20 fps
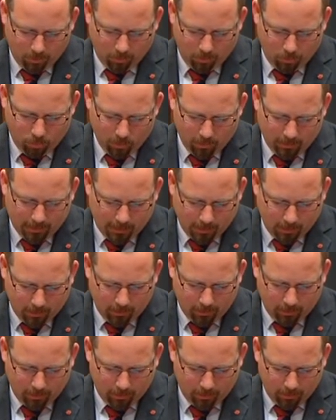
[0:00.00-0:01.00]
Will there?
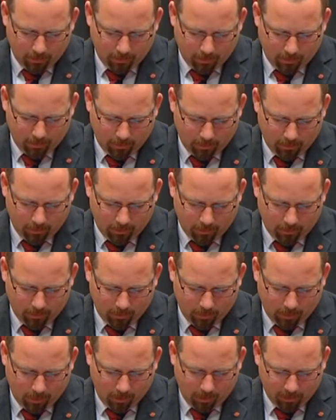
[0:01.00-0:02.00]

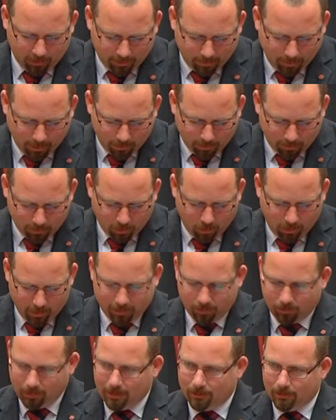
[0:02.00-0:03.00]
I suppose I'm trying
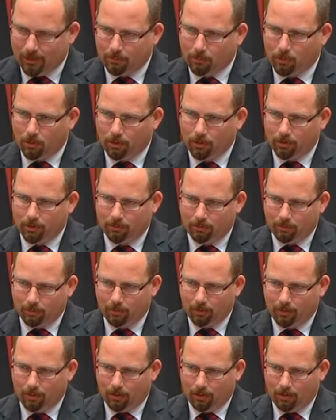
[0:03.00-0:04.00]
to seek some kind of
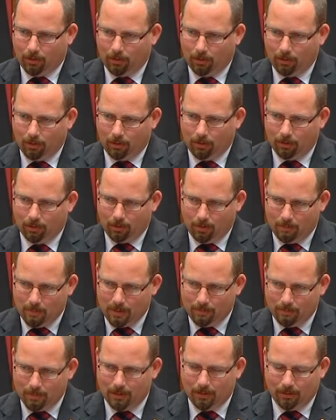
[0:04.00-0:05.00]

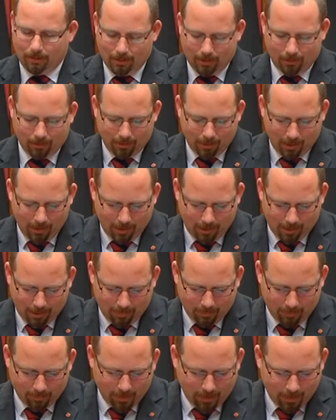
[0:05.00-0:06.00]
commitment
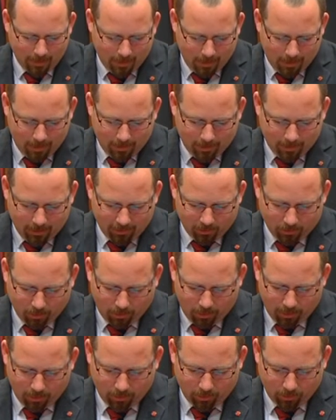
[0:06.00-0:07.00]
that these
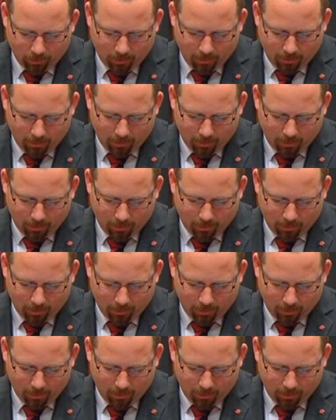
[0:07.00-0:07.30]
trials